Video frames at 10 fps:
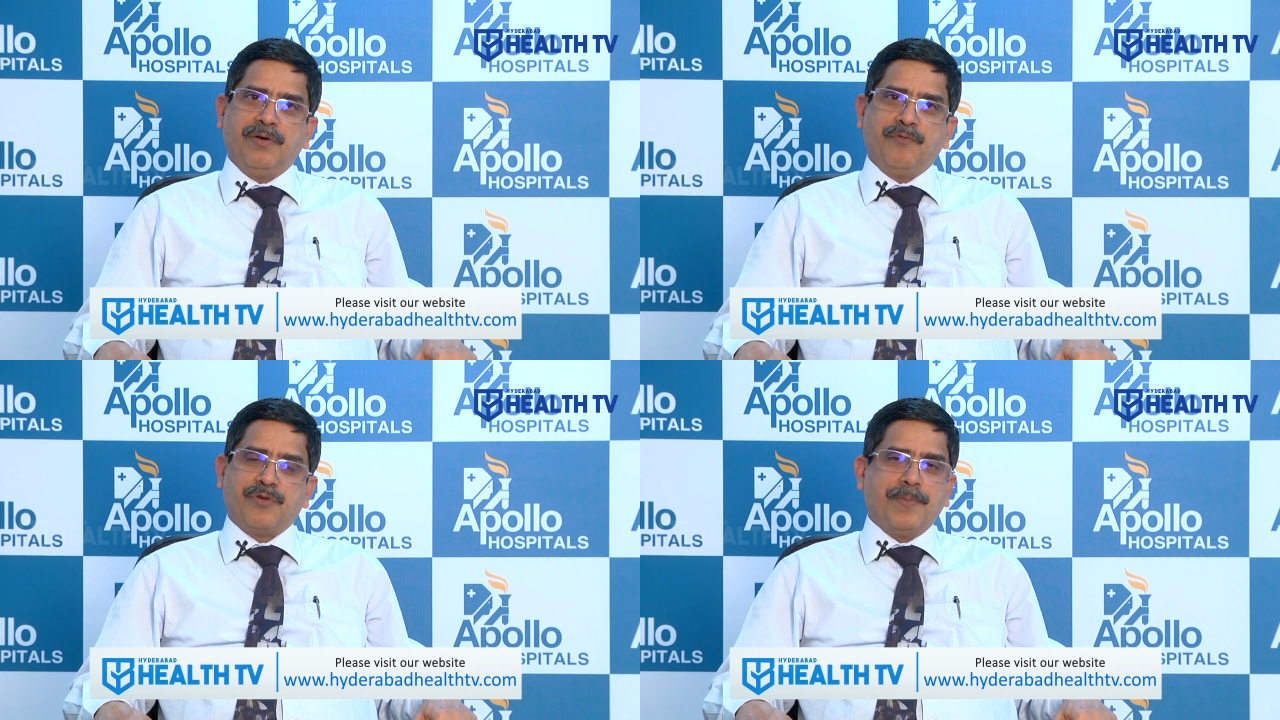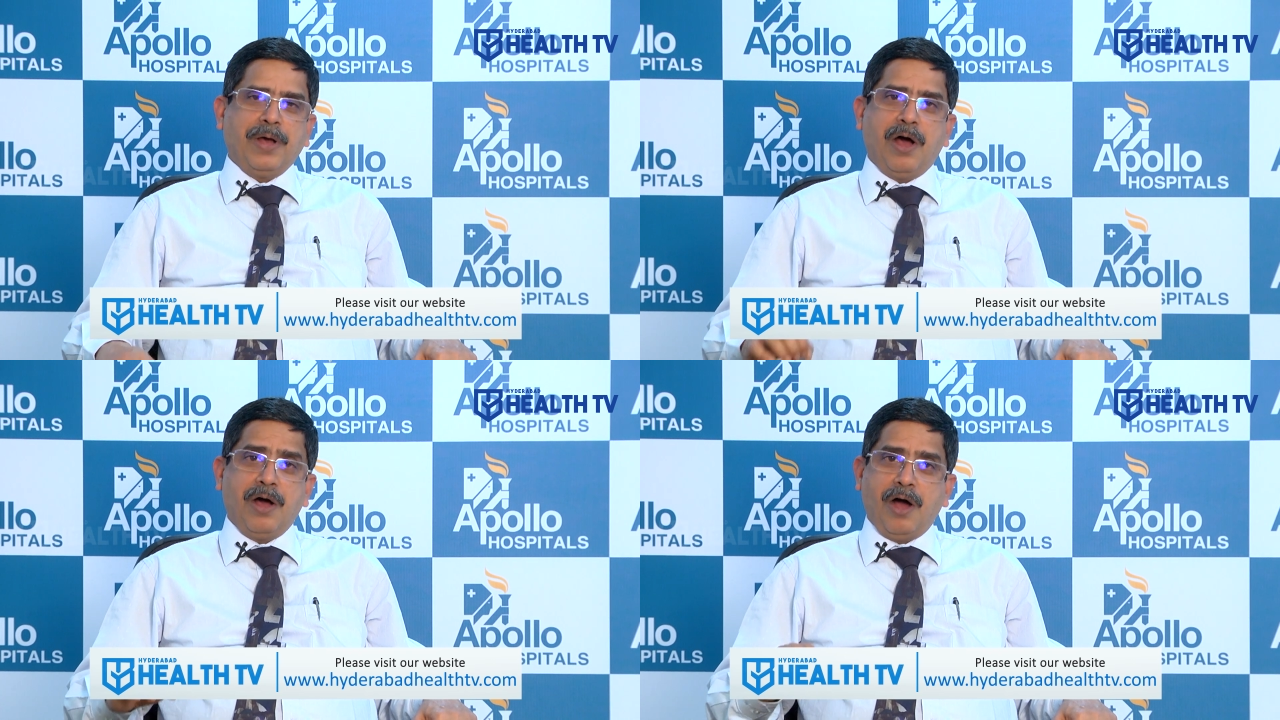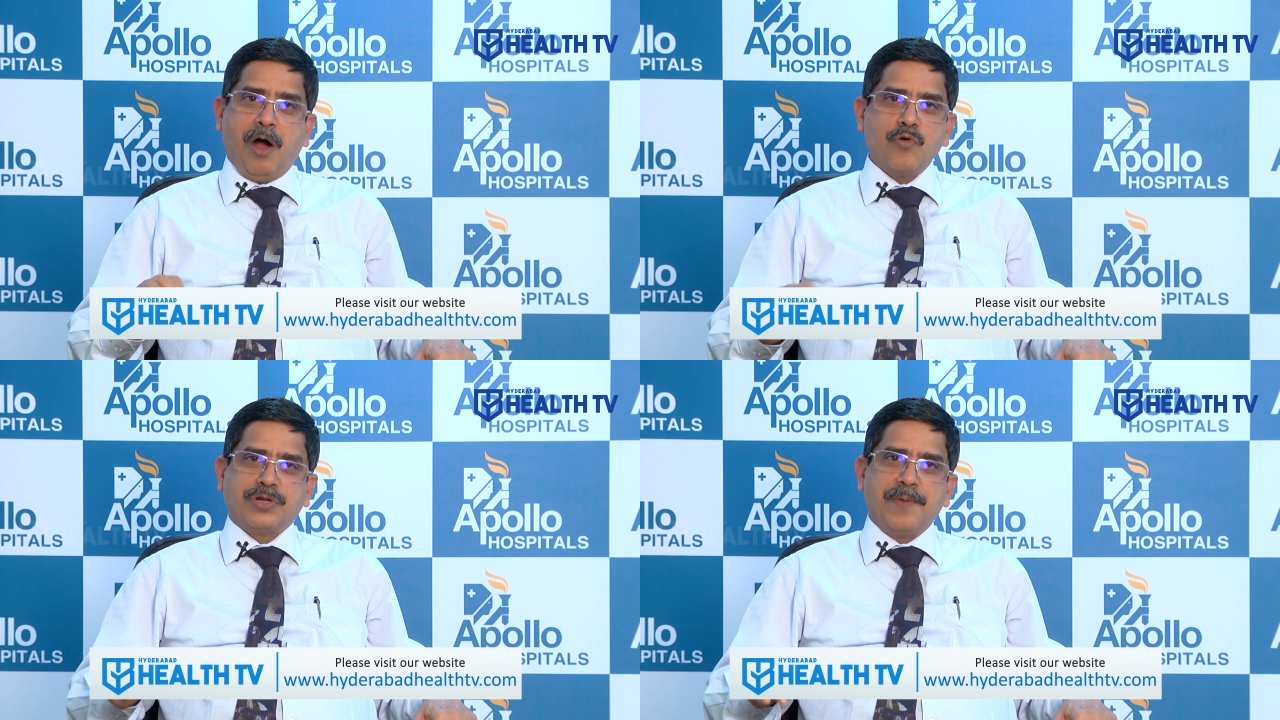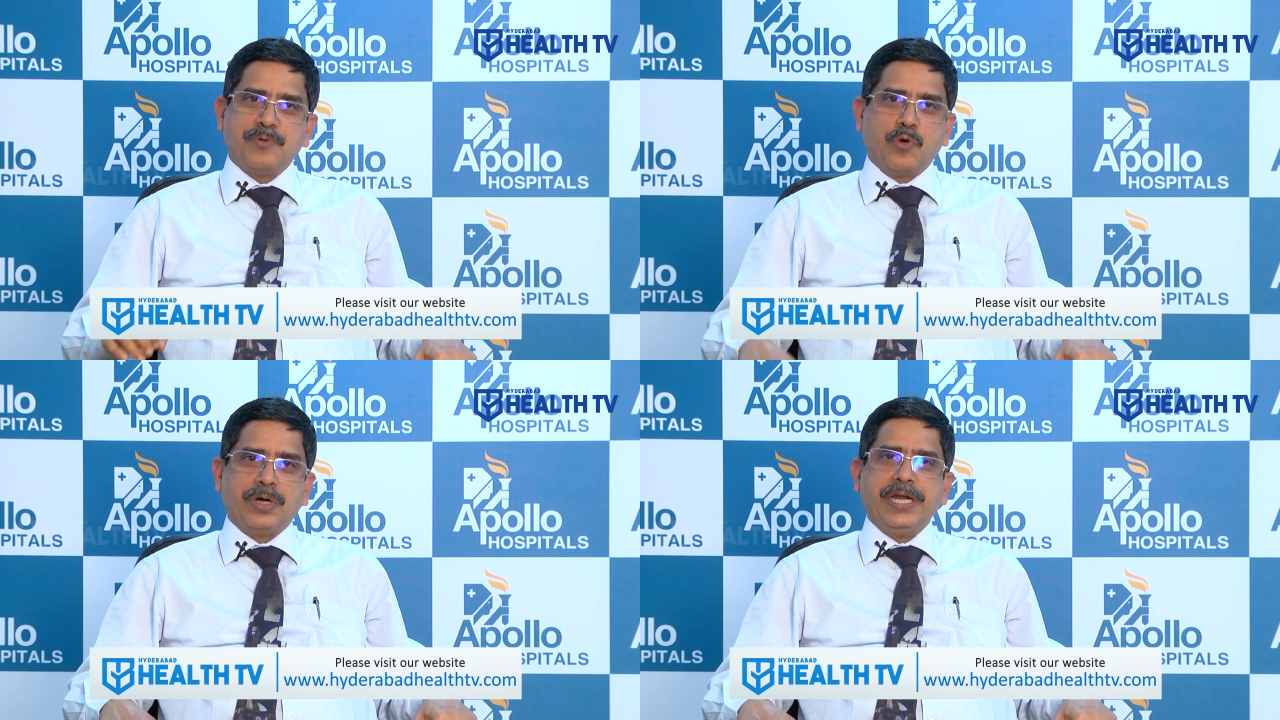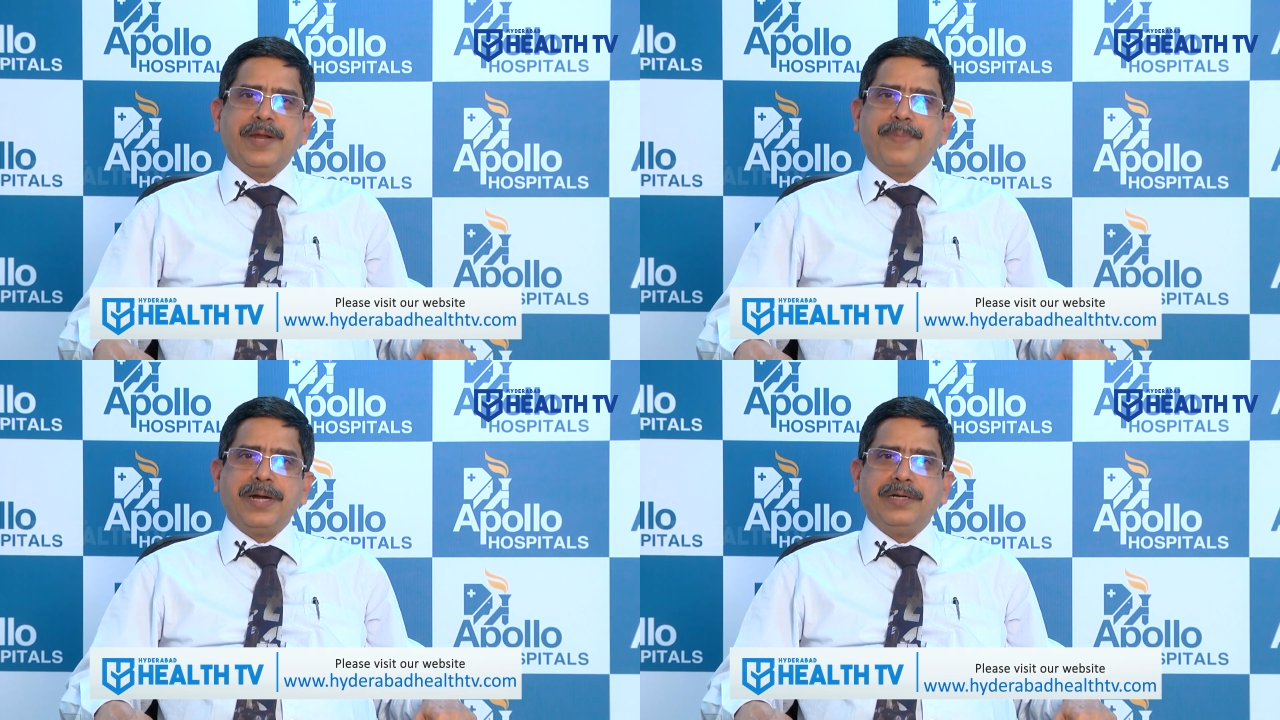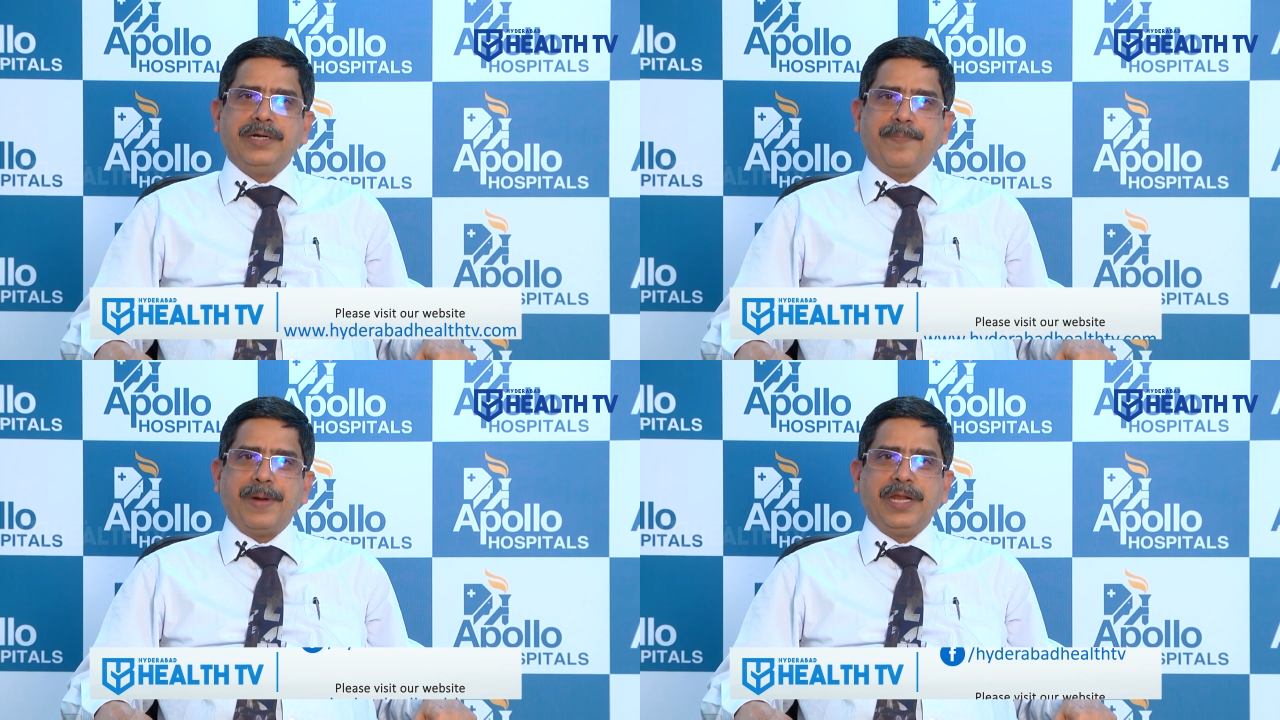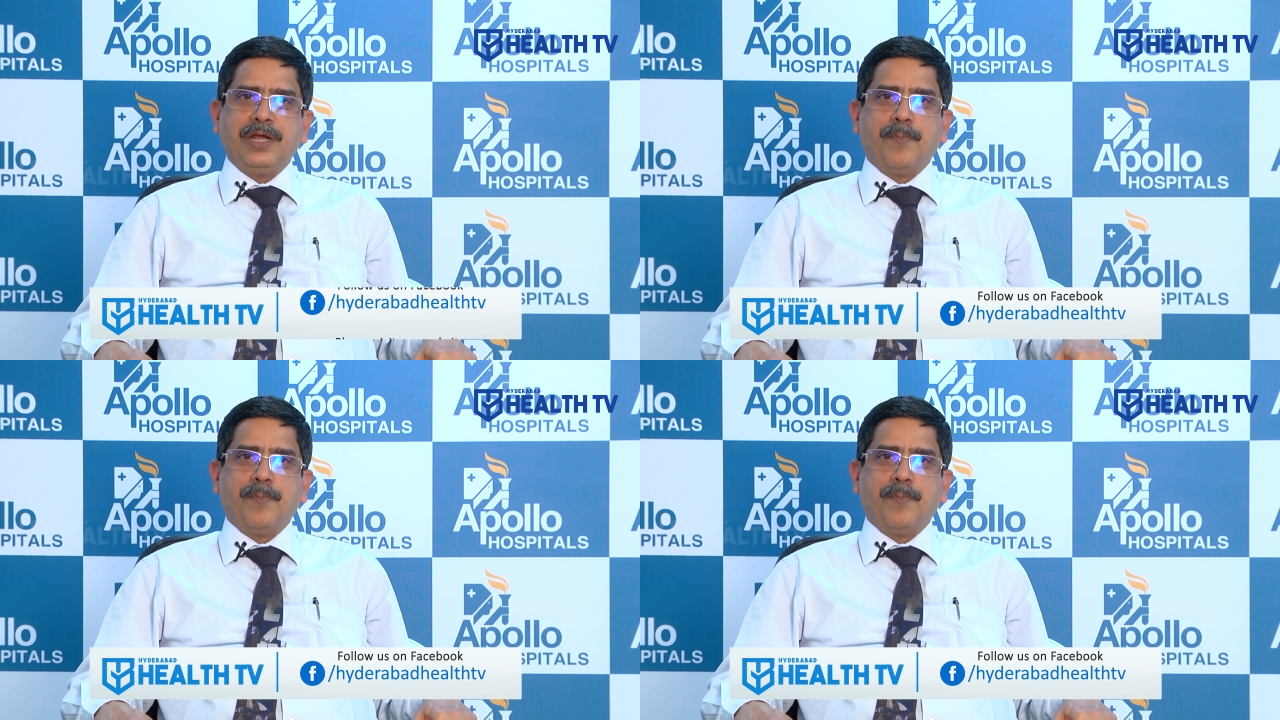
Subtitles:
from a outcome totally depending